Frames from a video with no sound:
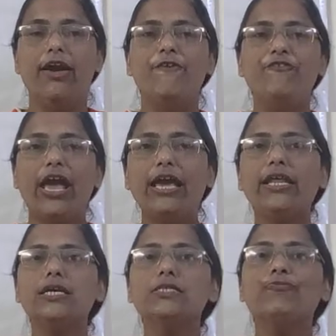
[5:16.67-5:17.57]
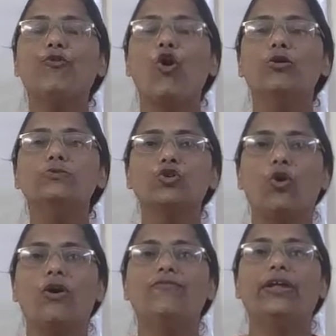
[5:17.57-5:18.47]
Various forms
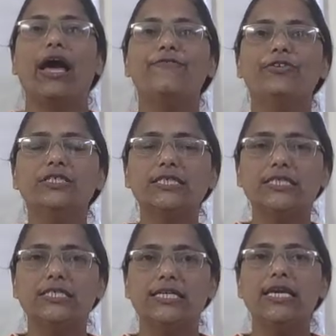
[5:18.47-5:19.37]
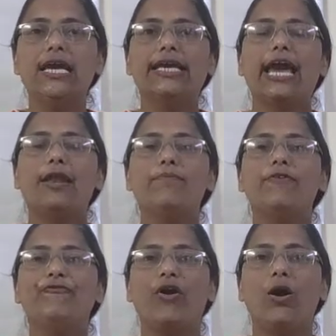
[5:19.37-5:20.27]
of diversity can
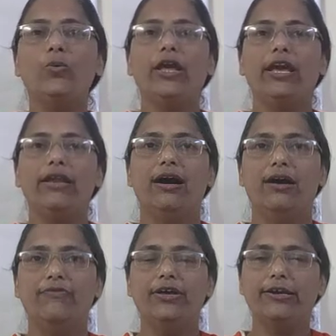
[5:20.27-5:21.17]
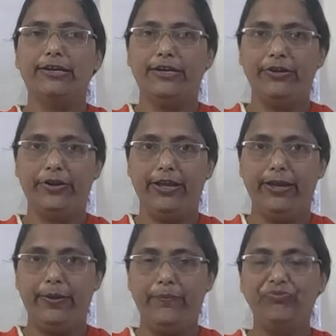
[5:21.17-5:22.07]
be found in our country.